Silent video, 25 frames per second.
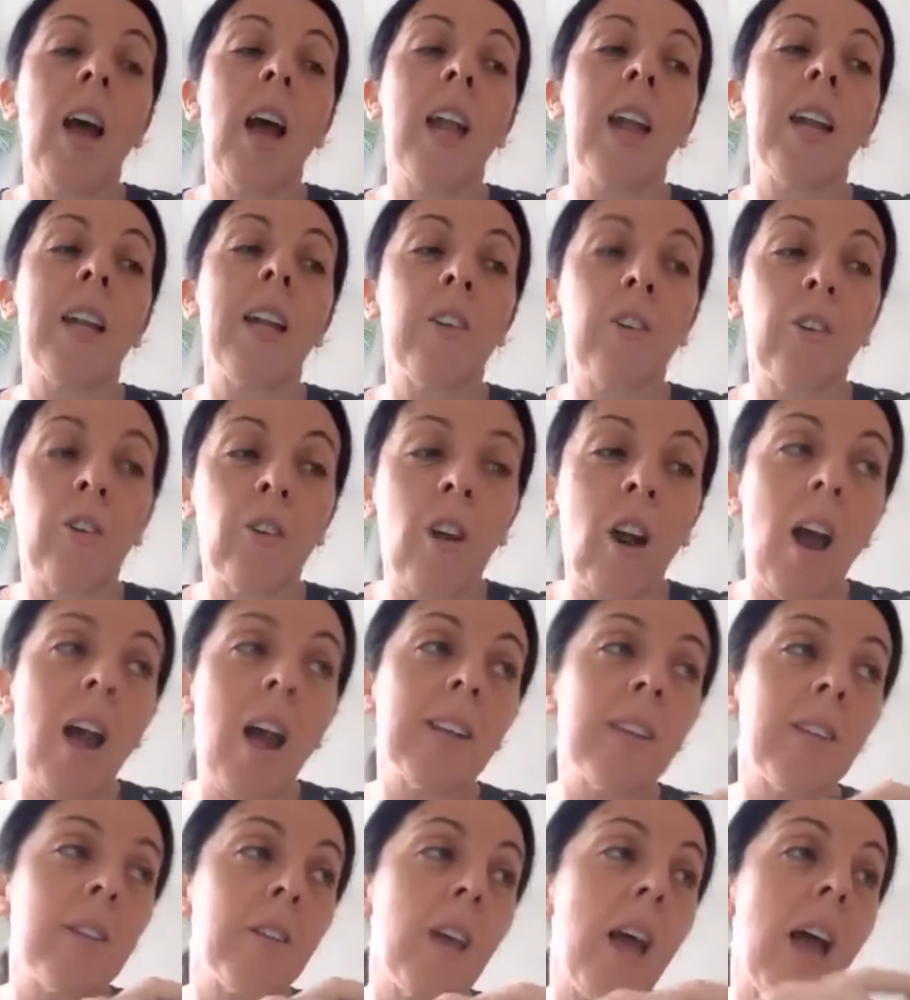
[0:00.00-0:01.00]
And he
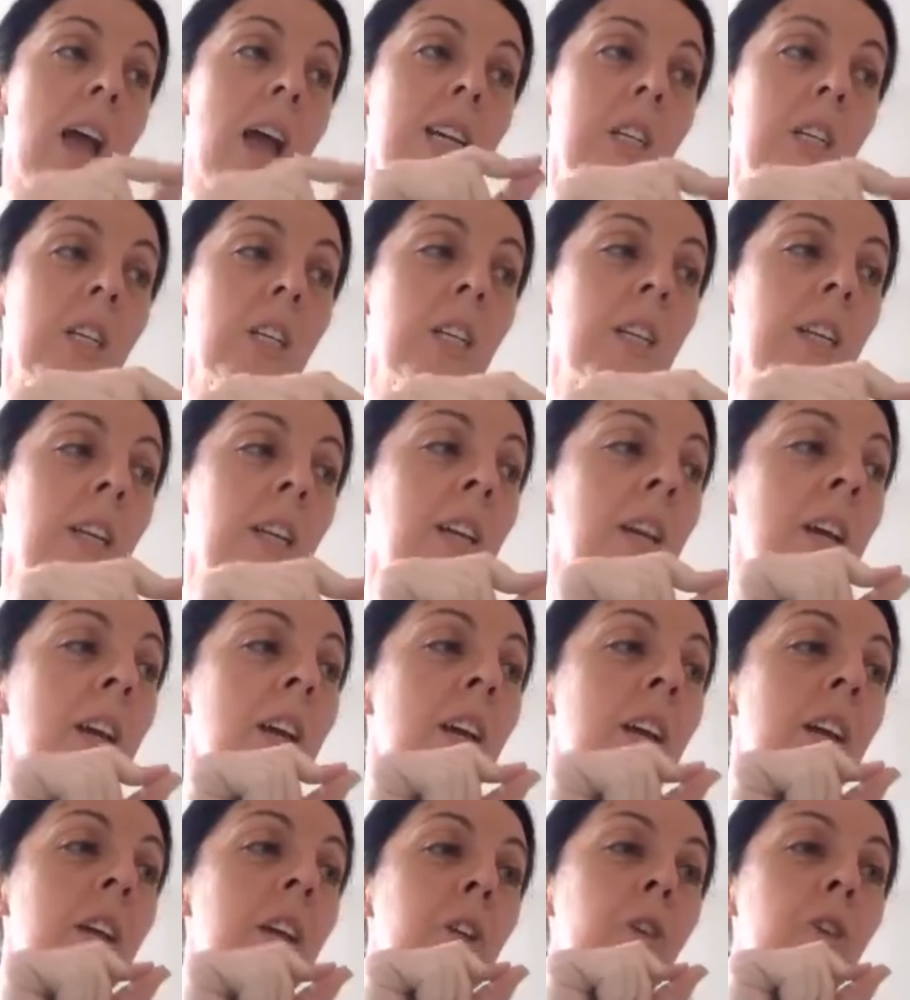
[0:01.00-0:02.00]
tried to actually
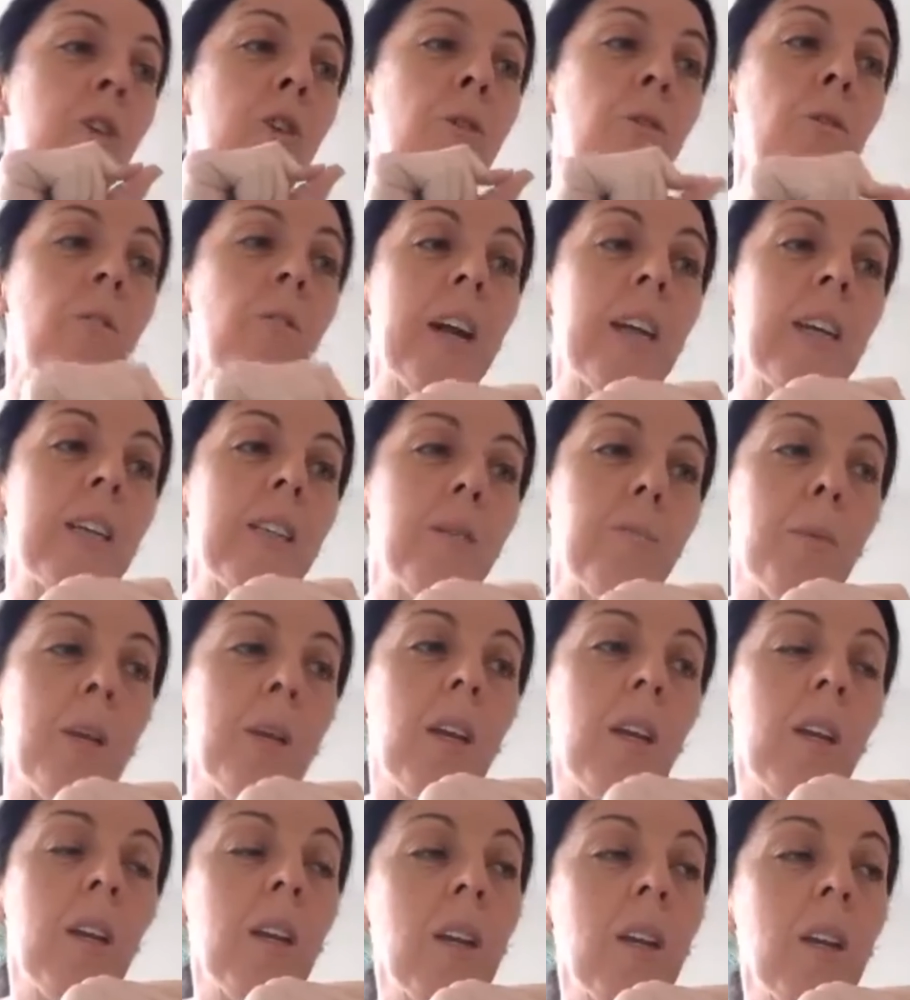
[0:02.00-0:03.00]
direct
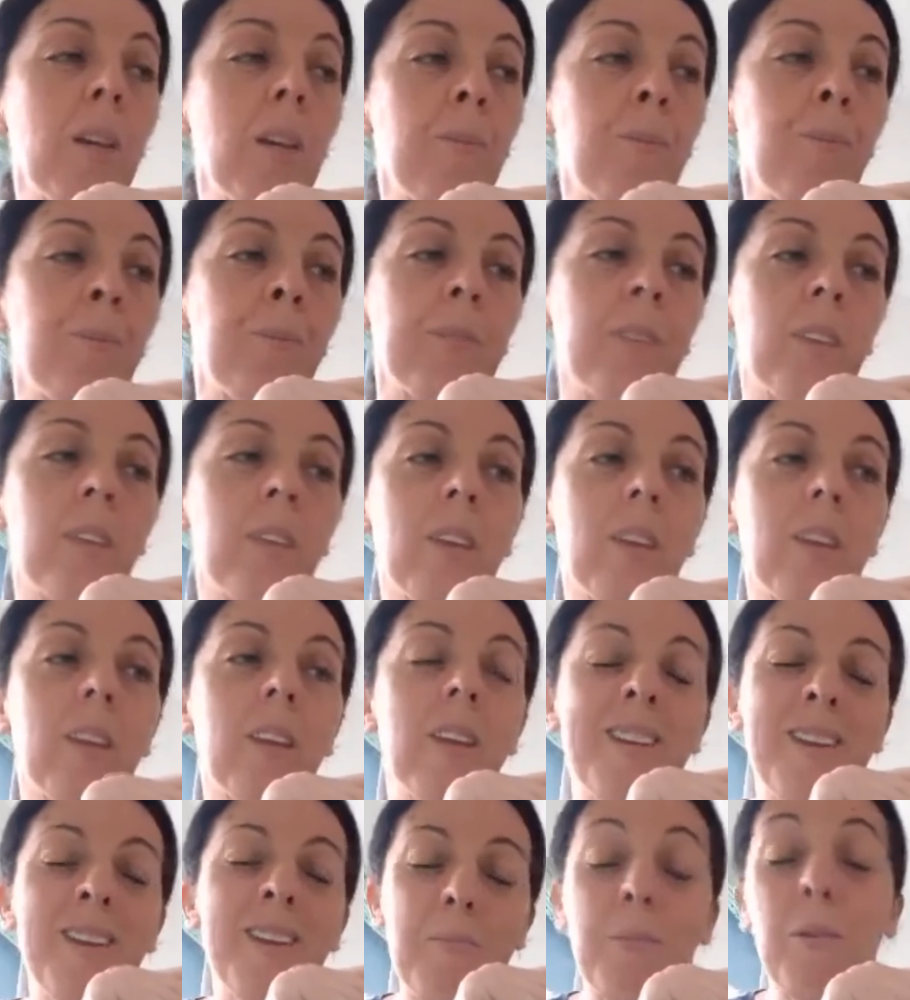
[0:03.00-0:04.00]
me
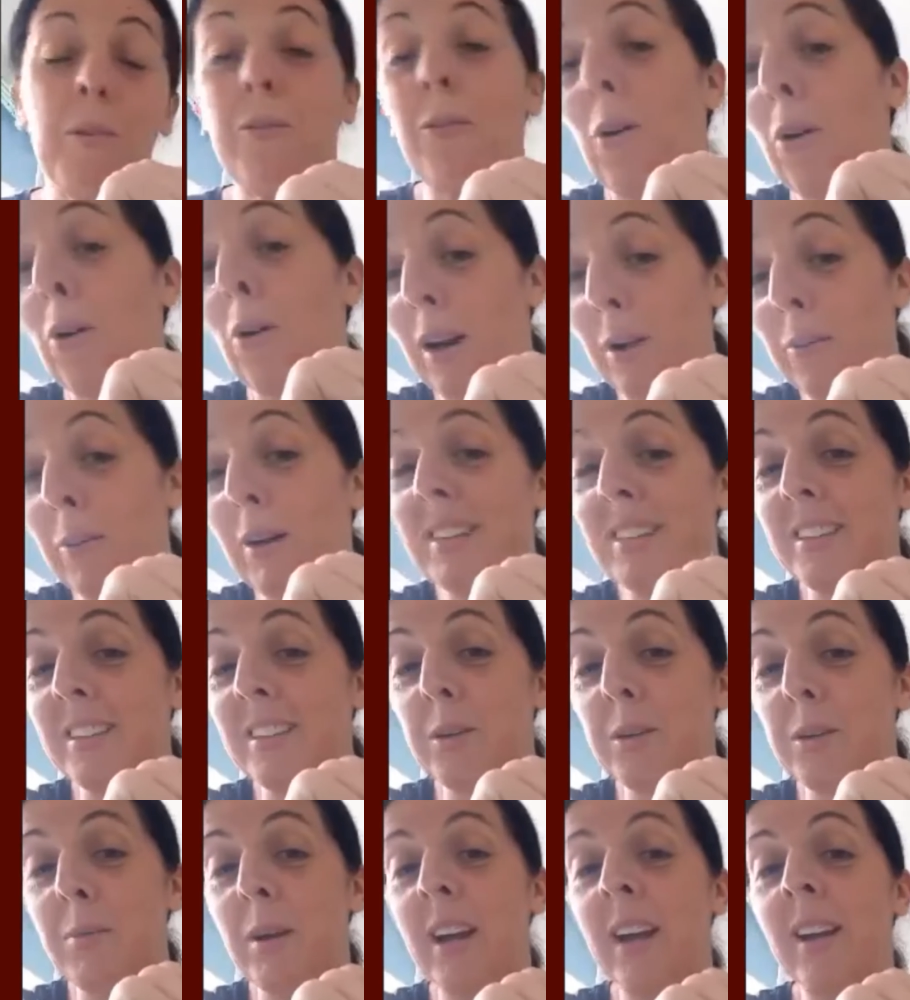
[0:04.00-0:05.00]
before I went
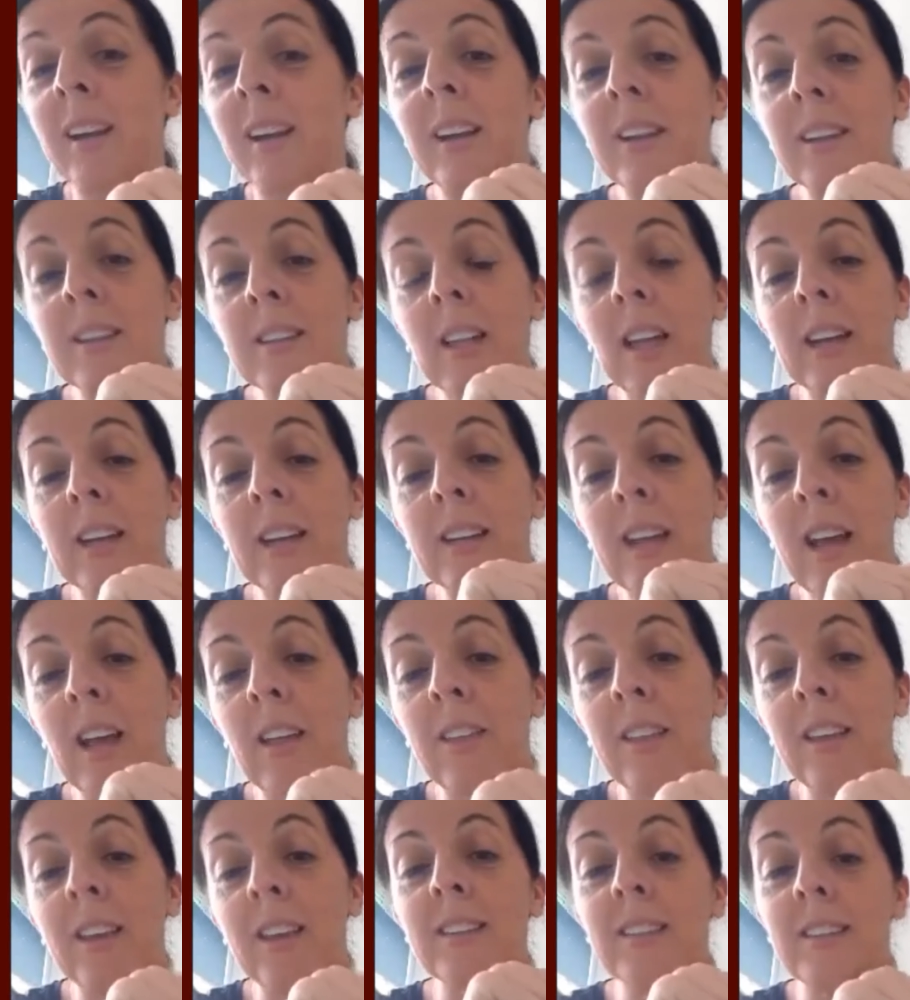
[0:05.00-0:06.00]
to Japan. He's like,
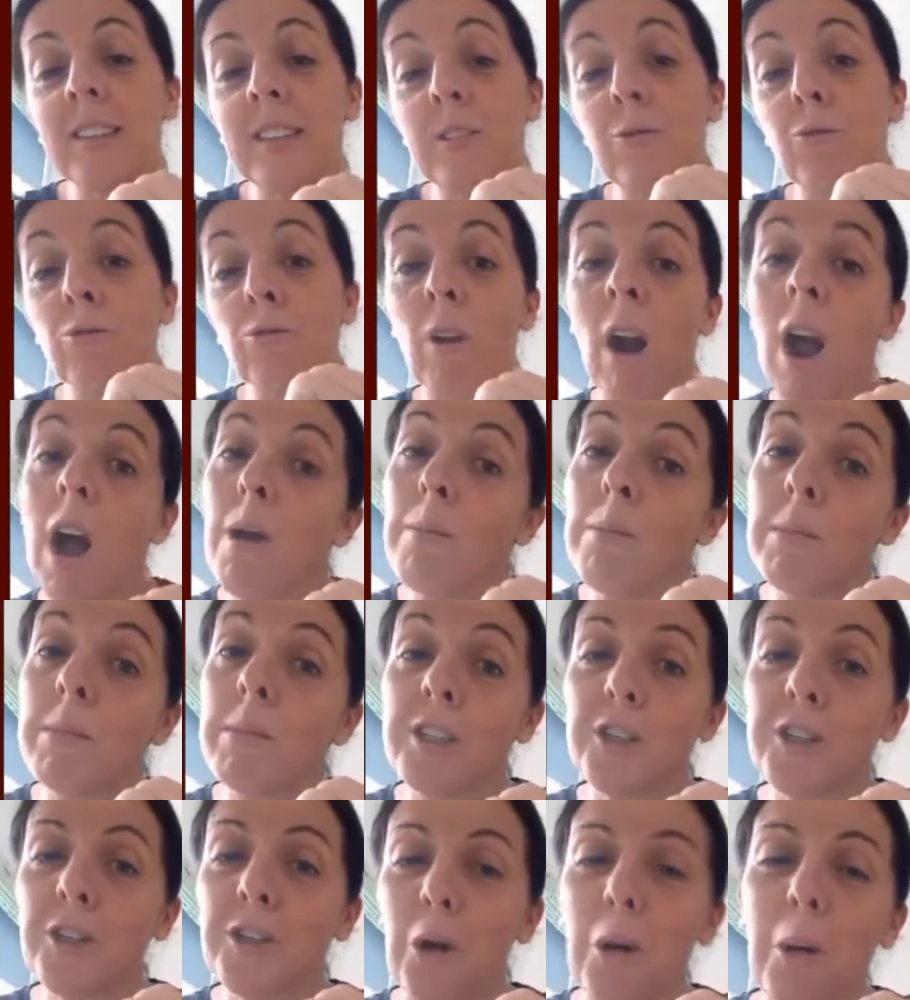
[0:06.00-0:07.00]
now there's this
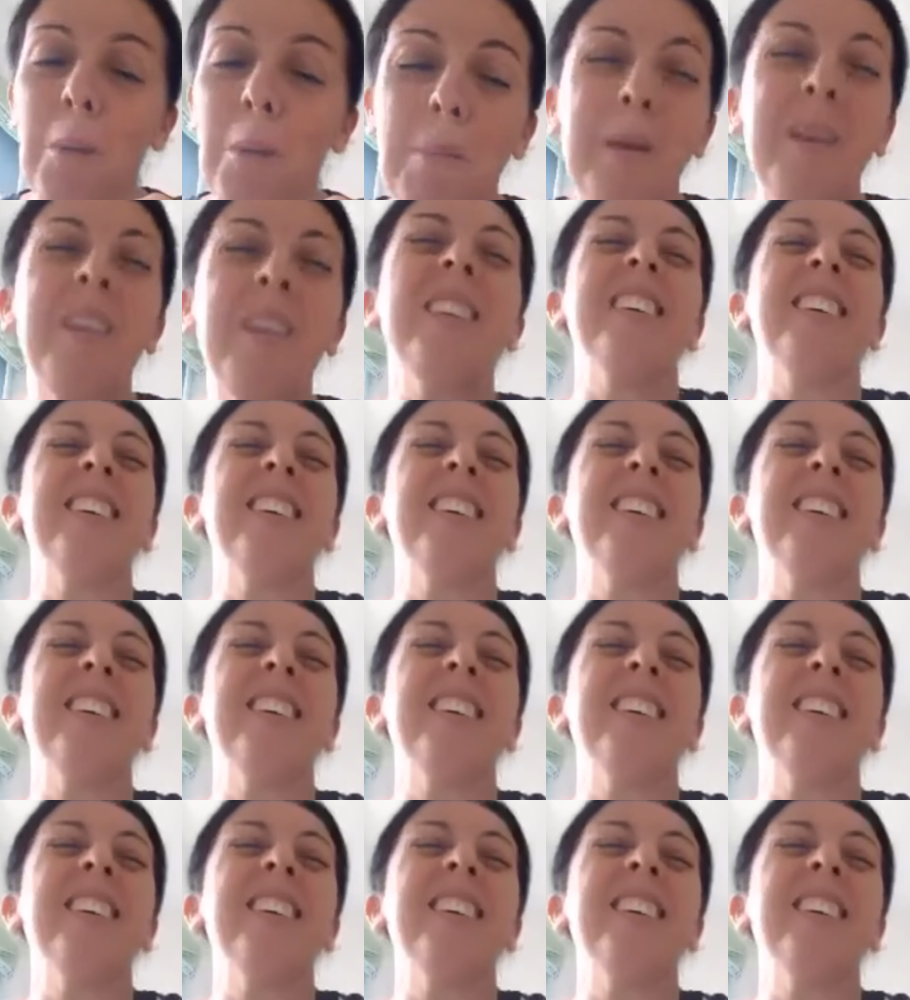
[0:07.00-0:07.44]
ramen shop.